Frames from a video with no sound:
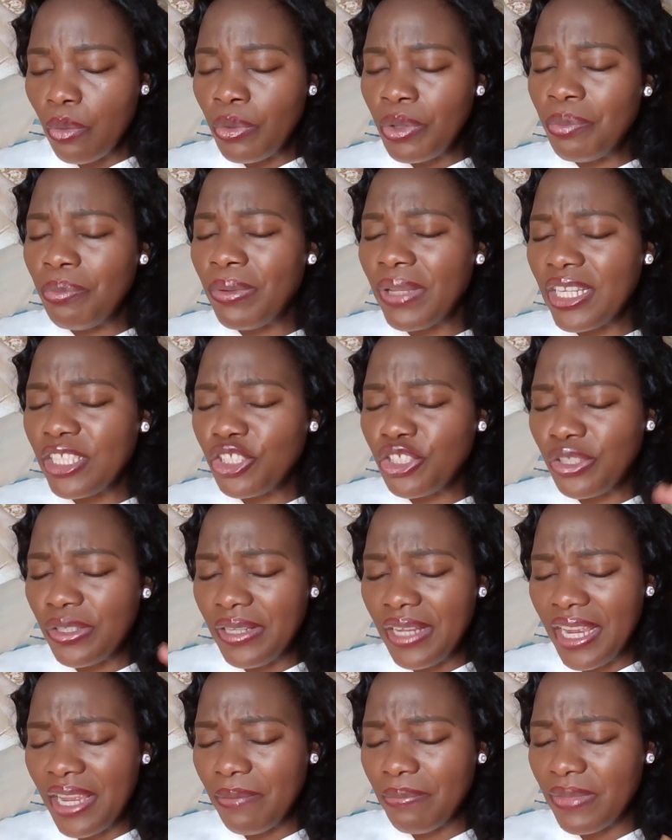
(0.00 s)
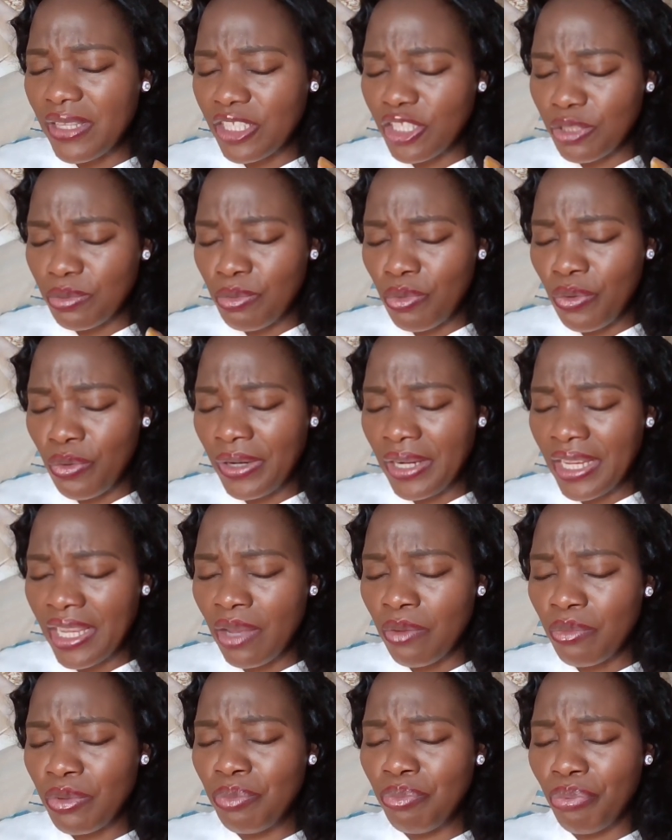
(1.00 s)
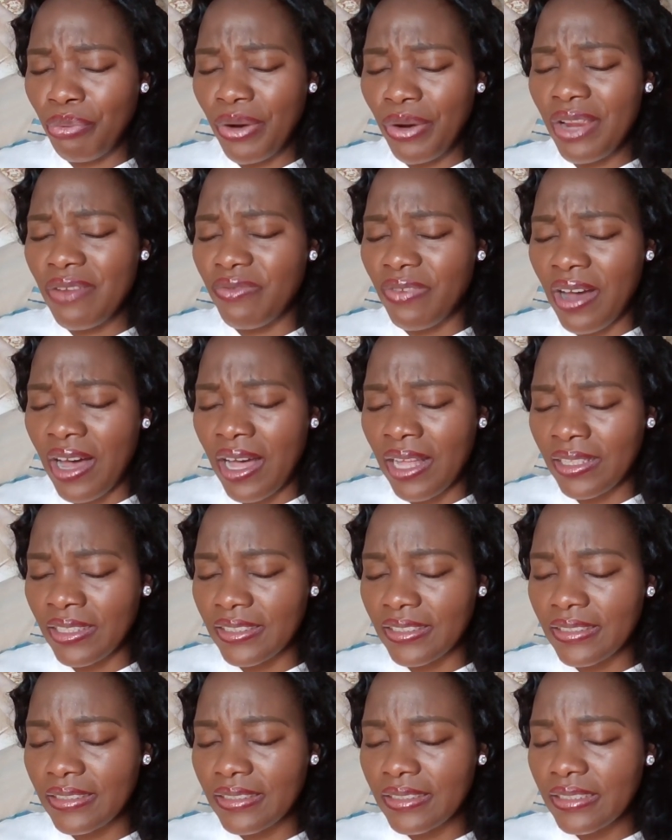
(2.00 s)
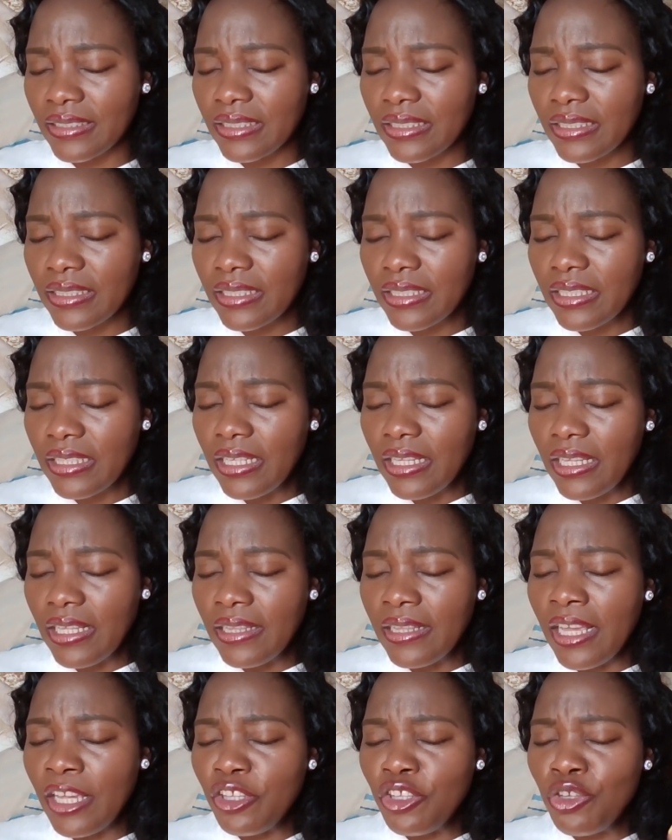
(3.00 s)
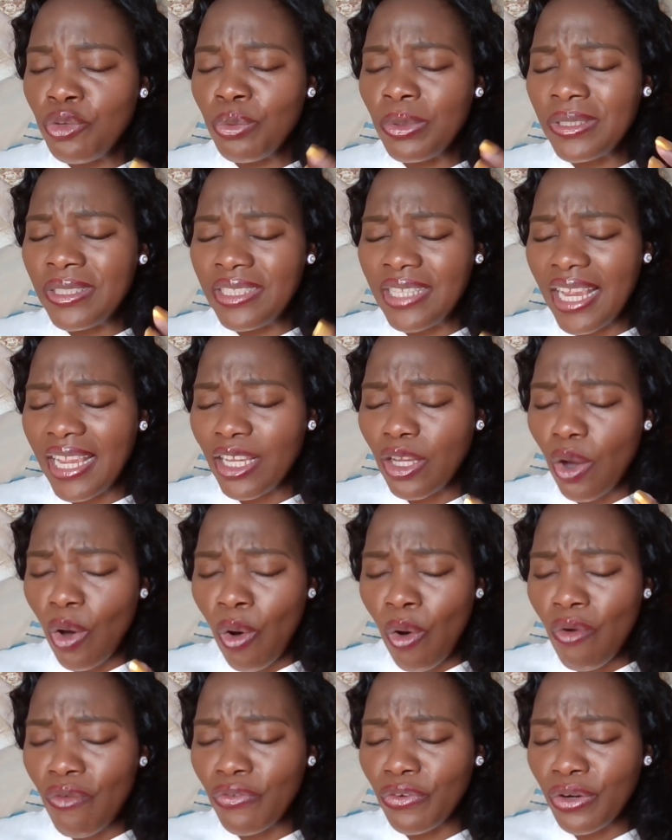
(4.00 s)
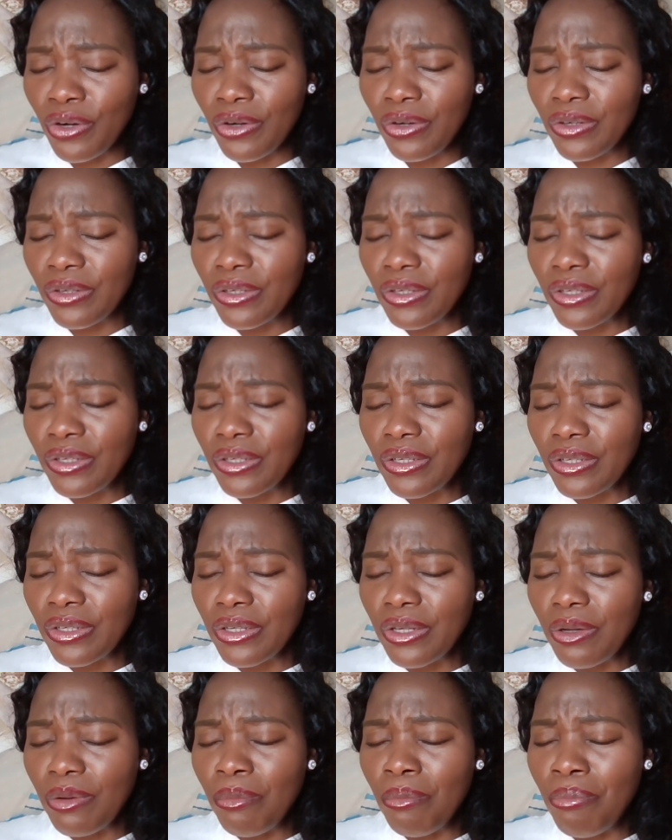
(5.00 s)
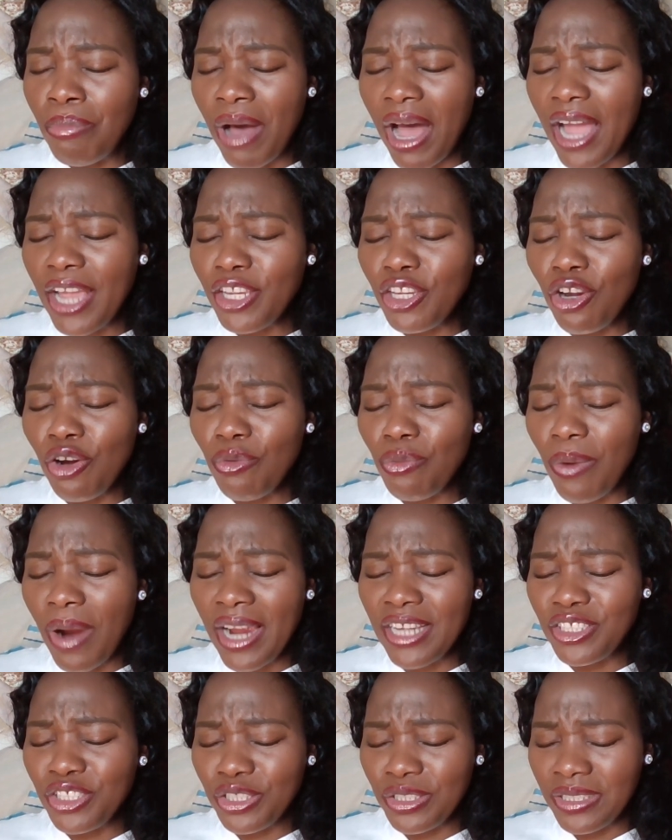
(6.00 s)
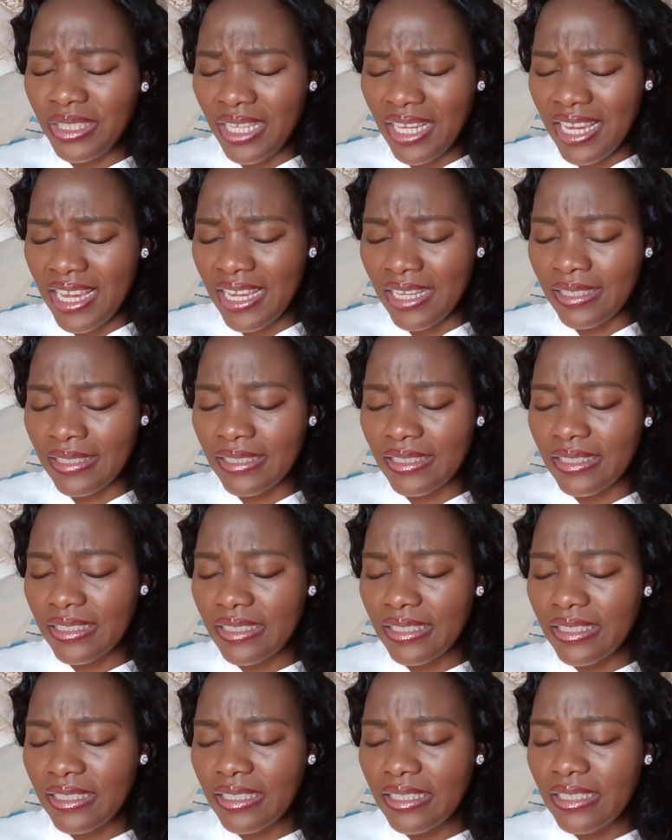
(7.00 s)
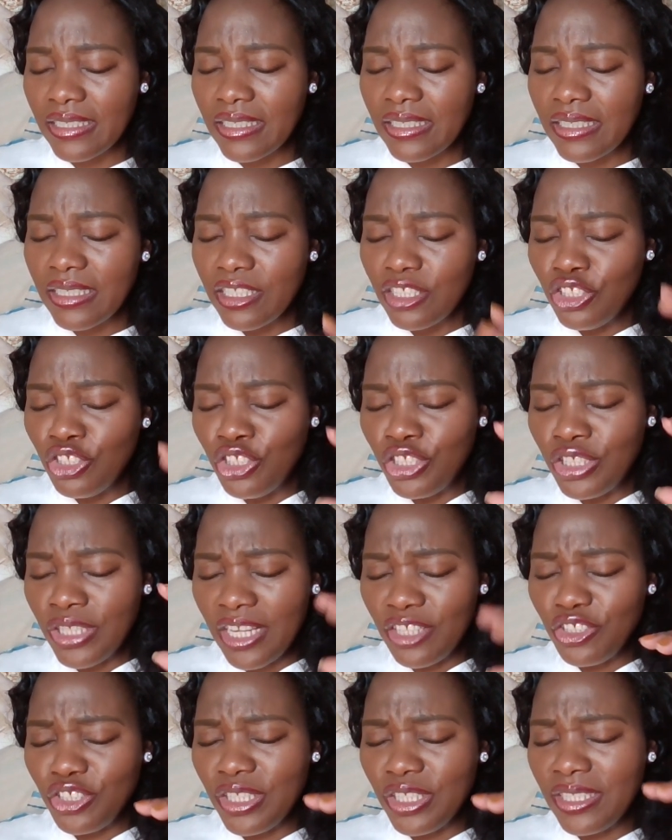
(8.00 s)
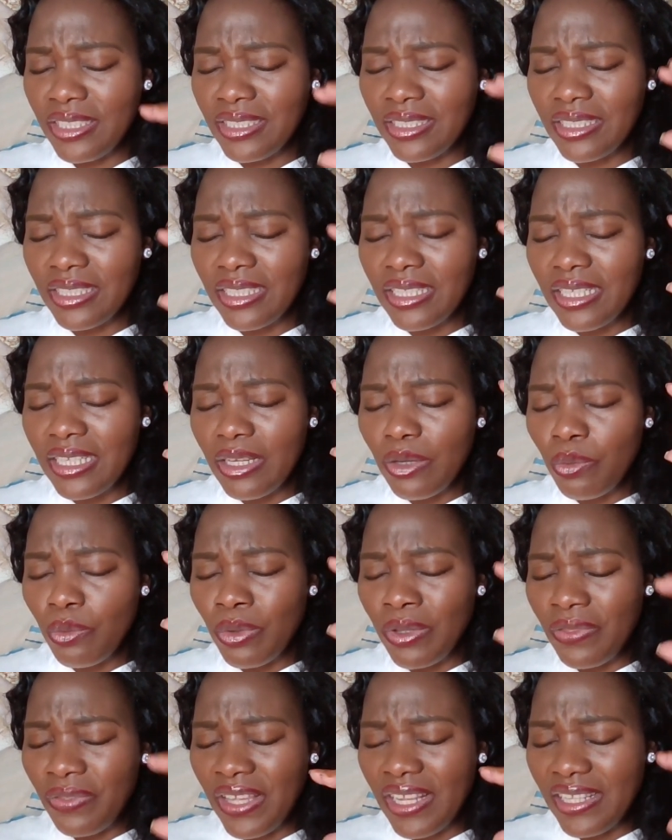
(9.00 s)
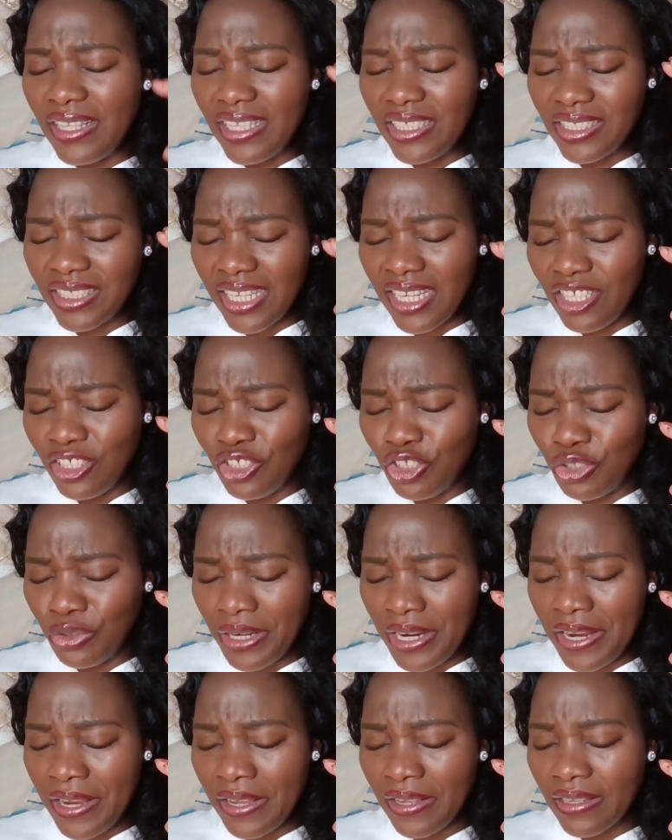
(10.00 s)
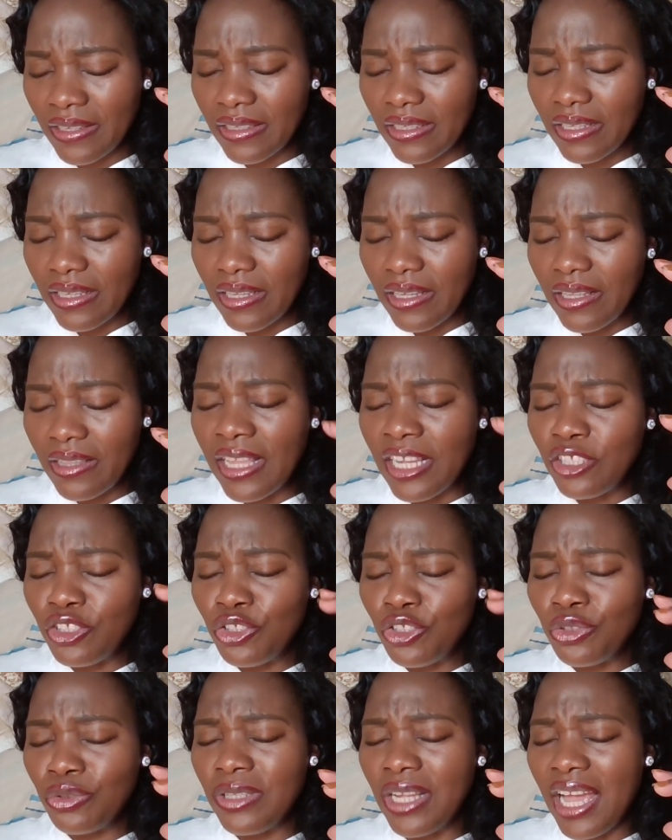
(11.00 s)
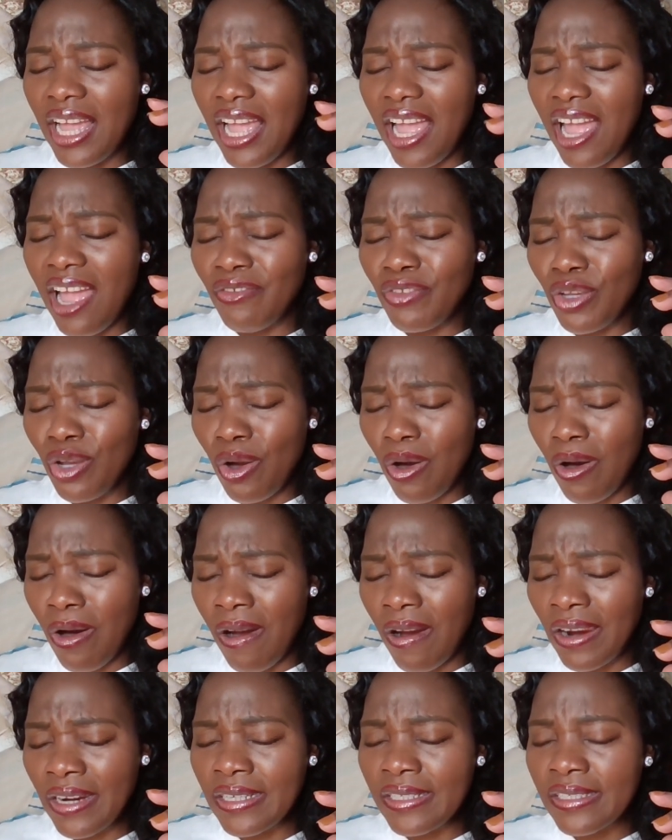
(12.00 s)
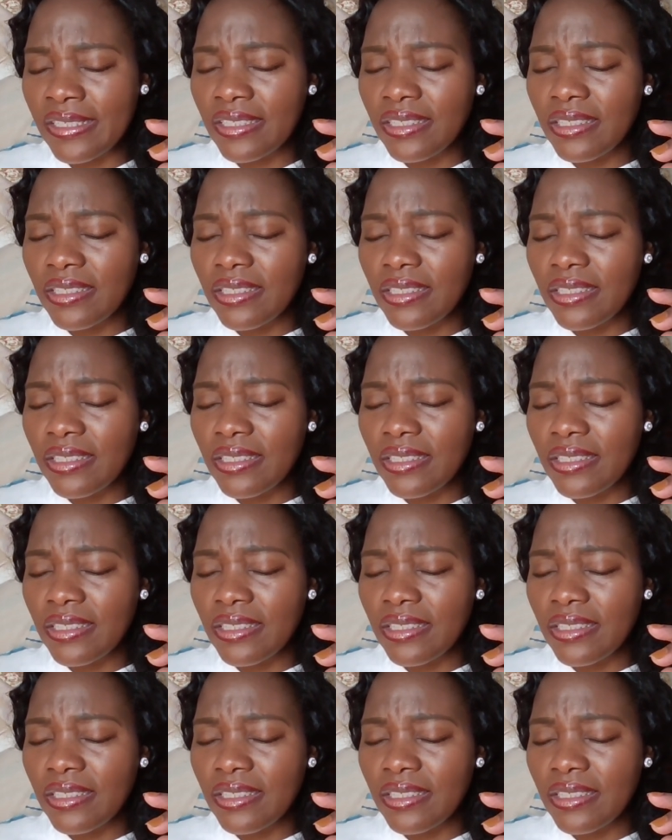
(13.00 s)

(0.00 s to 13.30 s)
We bless your name this morning and we pray, Father, that you would take over by your righteous hand judges within this country that do not have your heart